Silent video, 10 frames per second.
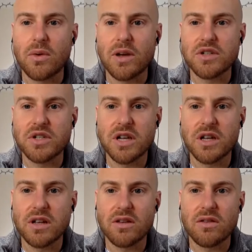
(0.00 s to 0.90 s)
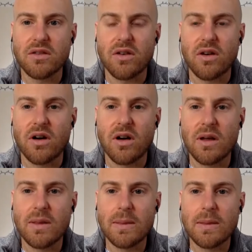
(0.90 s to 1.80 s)
questions
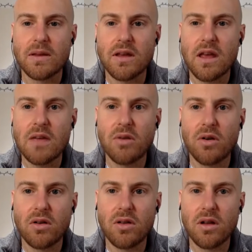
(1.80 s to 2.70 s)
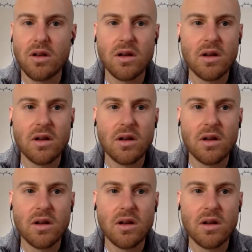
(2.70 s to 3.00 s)
on the table?